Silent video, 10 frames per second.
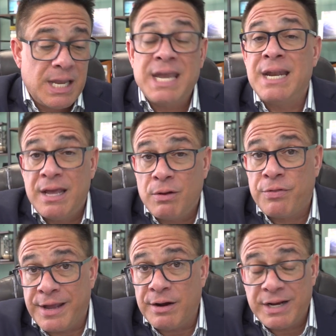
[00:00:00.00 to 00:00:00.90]
in
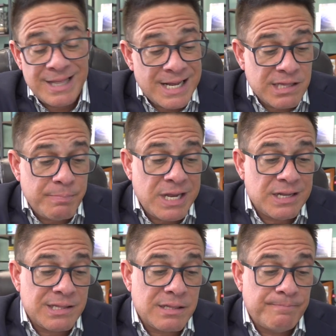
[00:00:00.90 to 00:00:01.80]
healthcare, in that
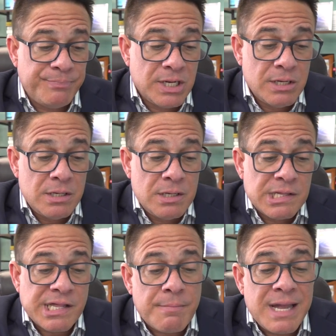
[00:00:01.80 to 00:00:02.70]
space.
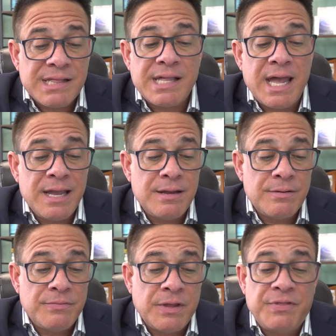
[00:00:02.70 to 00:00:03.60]
Some may say
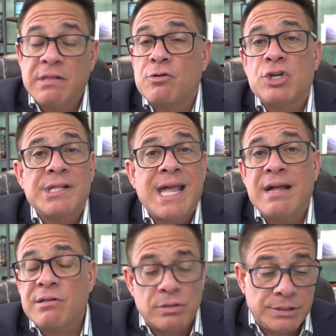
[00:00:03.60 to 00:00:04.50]
that these are just
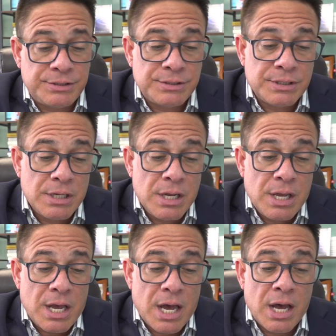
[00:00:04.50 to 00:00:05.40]
hazards
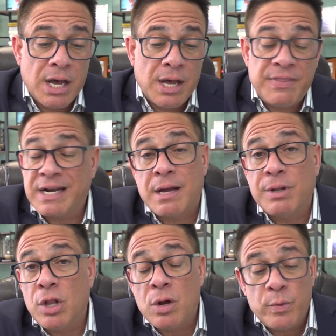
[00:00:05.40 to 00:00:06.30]
uh, that come
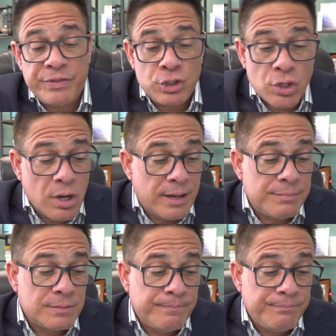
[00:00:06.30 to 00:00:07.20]
along with the
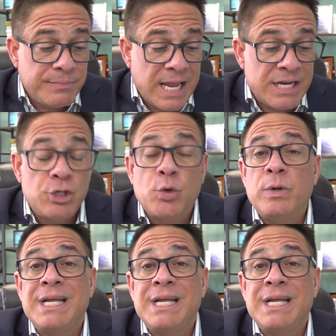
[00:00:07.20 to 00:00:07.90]
job. And to an